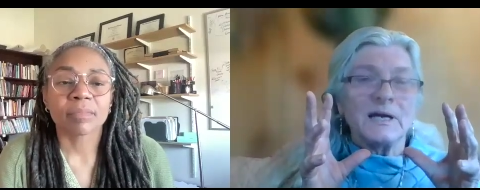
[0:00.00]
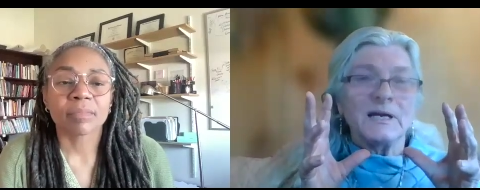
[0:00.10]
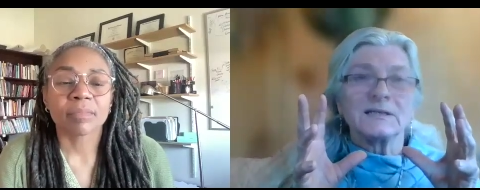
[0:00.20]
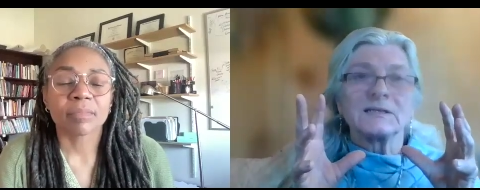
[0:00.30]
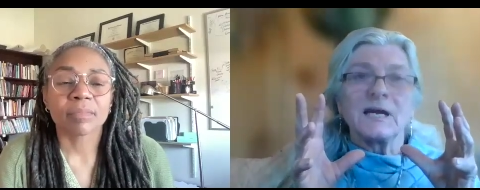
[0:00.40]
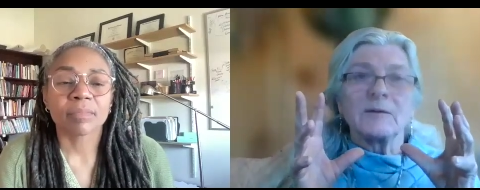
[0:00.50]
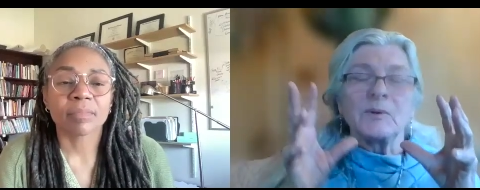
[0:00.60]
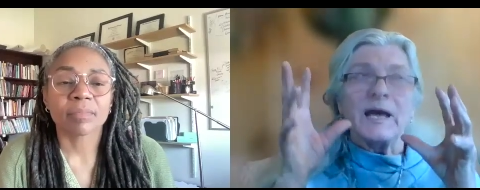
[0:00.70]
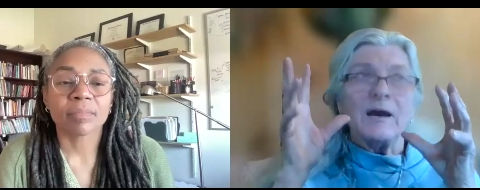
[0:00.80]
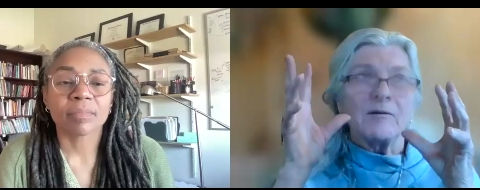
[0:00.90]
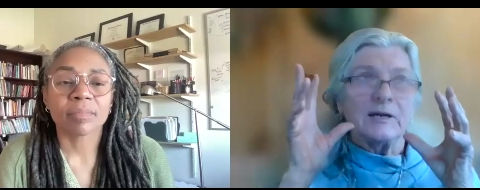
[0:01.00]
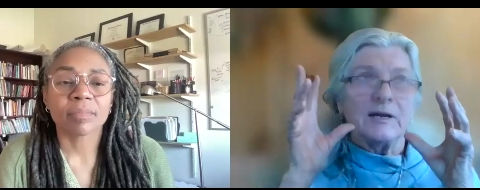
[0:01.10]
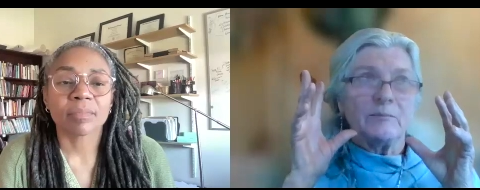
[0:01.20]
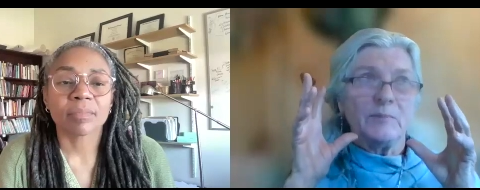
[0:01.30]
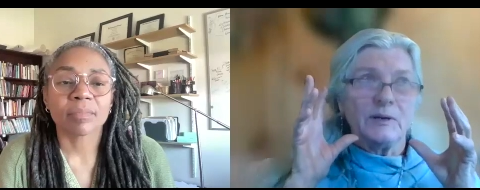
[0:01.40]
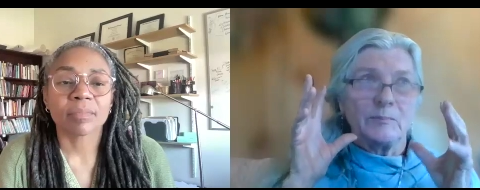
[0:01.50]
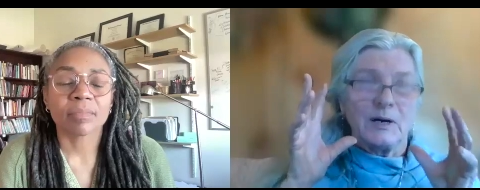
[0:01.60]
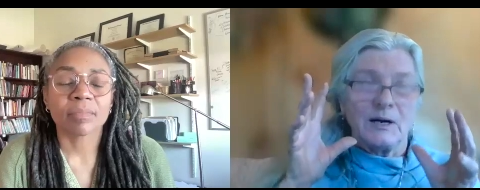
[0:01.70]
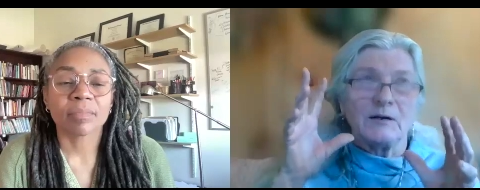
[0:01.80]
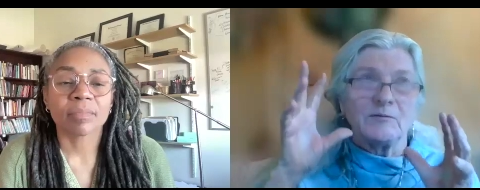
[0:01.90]
Speaker 1: And it's like, but how could I be a
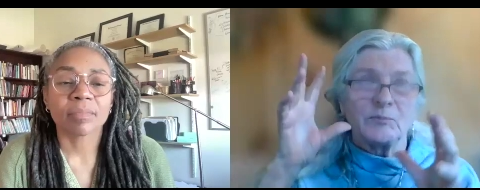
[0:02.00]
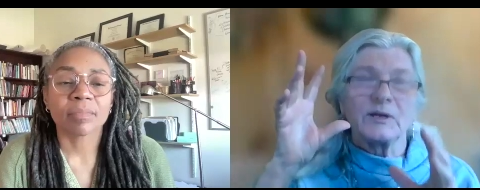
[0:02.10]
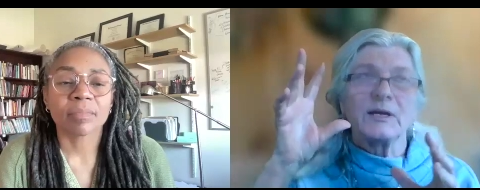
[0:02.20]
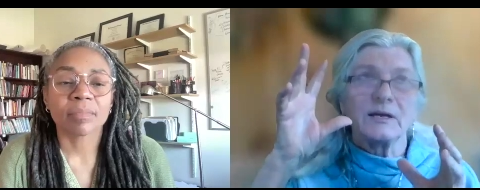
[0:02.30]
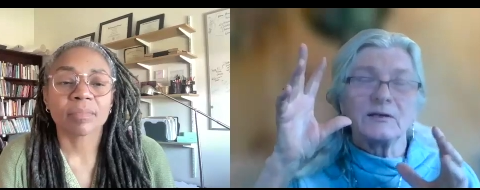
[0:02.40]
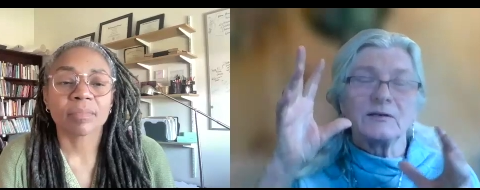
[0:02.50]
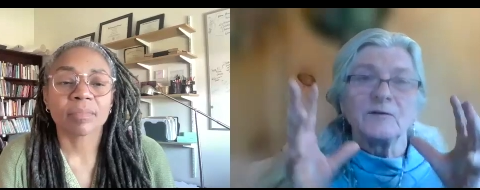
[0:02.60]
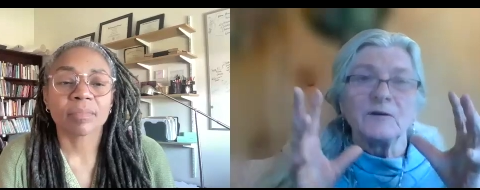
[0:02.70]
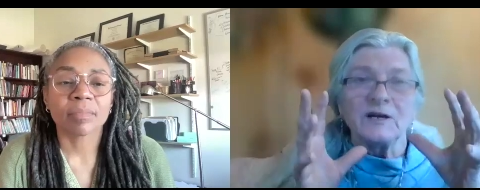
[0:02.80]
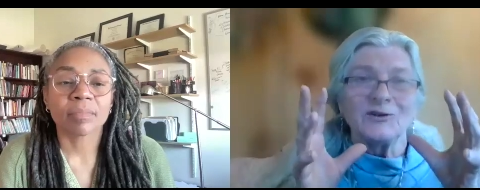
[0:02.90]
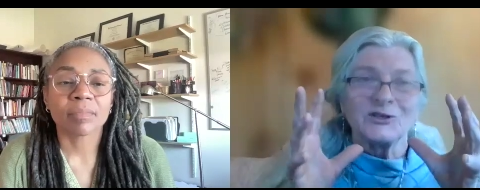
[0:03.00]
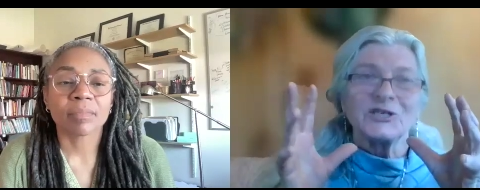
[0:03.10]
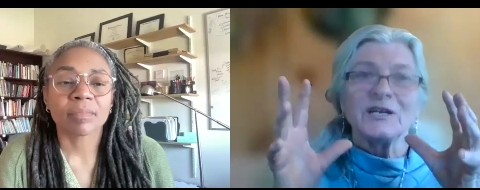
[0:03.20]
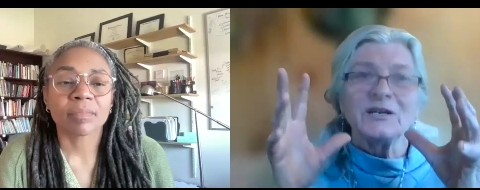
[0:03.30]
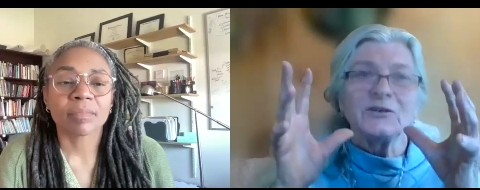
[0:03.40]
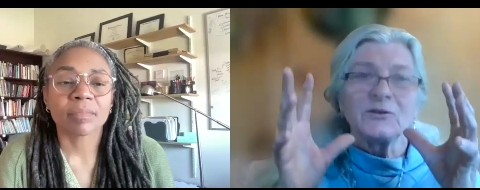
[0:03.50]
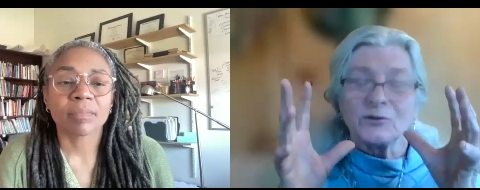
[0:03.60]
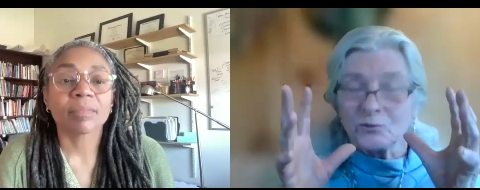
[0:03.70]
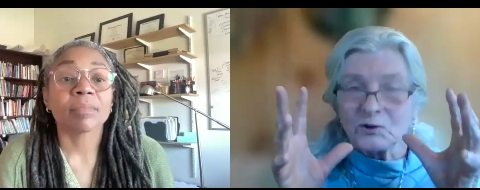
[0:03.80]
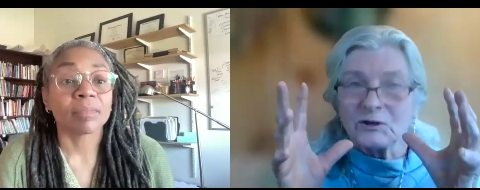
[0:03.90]
part of bringing a different understanding to
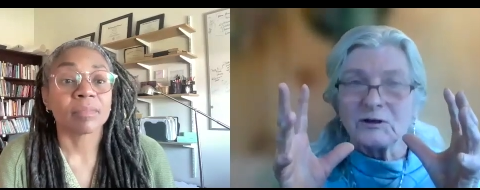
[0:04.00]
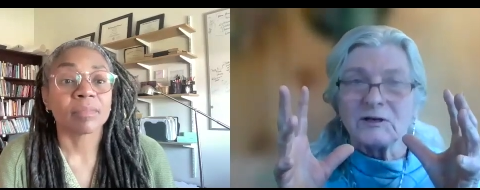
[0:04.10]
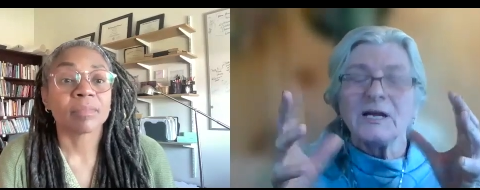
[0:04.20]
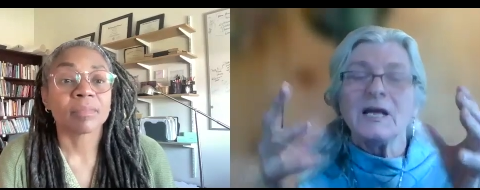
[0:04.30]
the word?